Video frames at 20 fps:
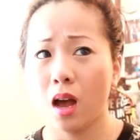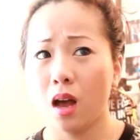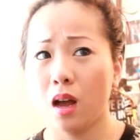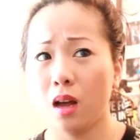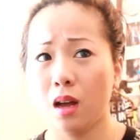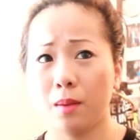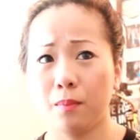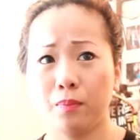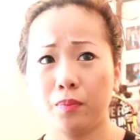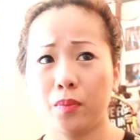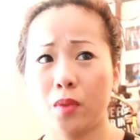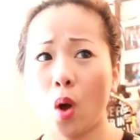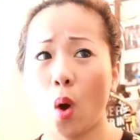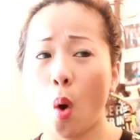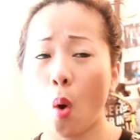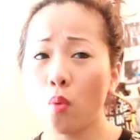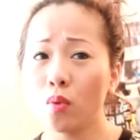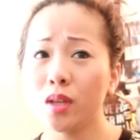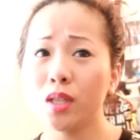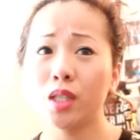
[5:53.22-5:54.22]
the
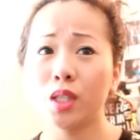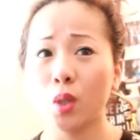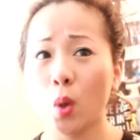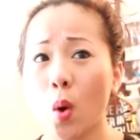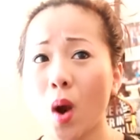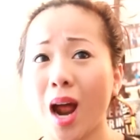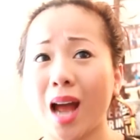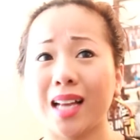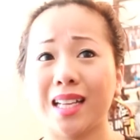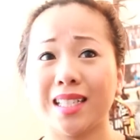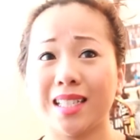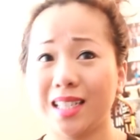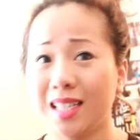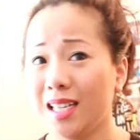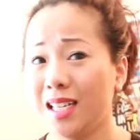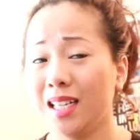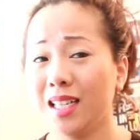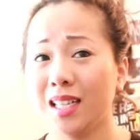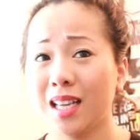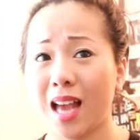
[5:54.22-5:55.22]
only store I've
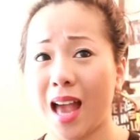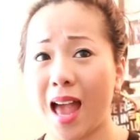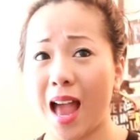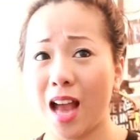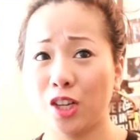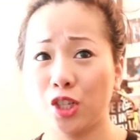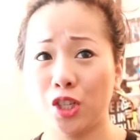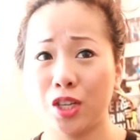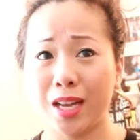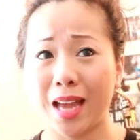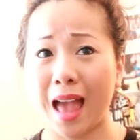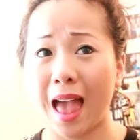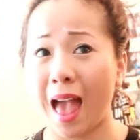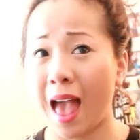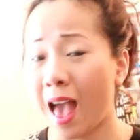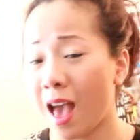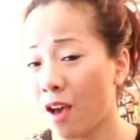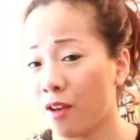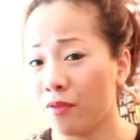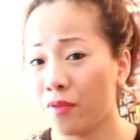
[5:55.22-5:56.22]
seen that actually
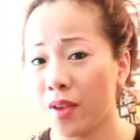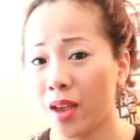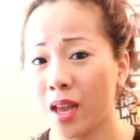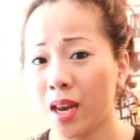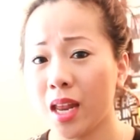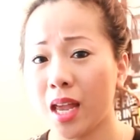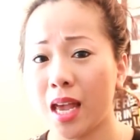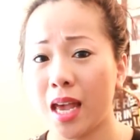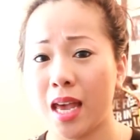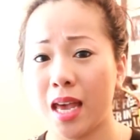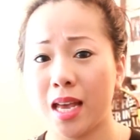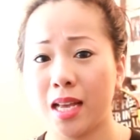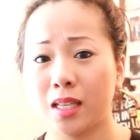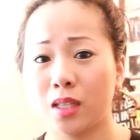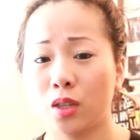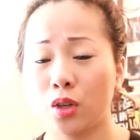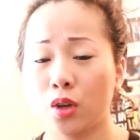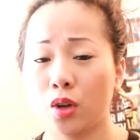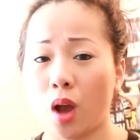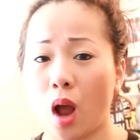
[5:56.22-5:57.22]
have it
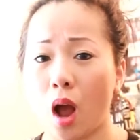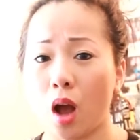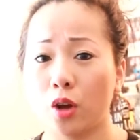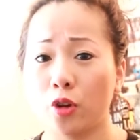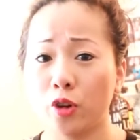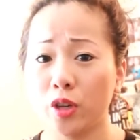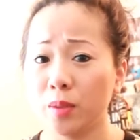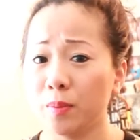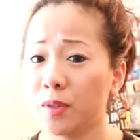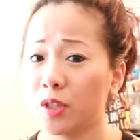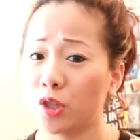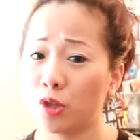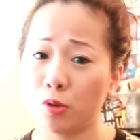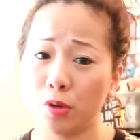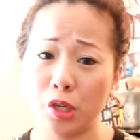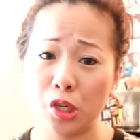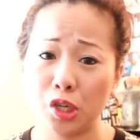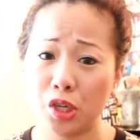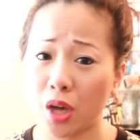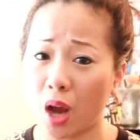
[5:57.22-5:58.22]
is Christmas
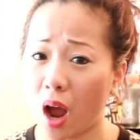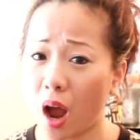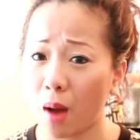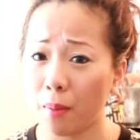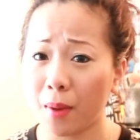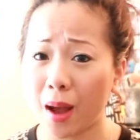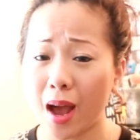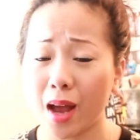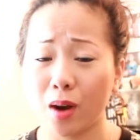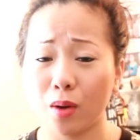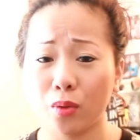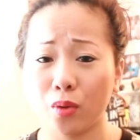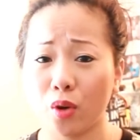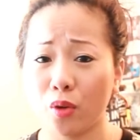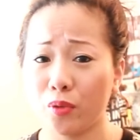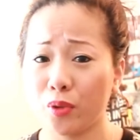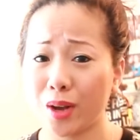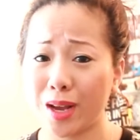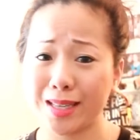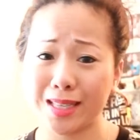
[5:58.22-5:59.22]
Tree Shop. I don't
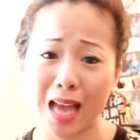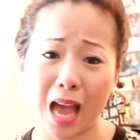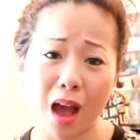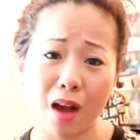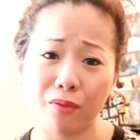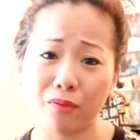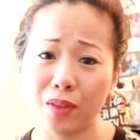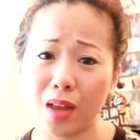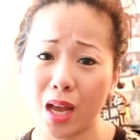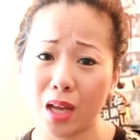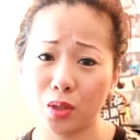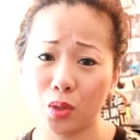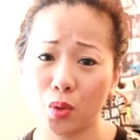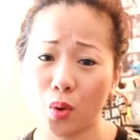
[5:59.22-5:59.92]
know if you guys have that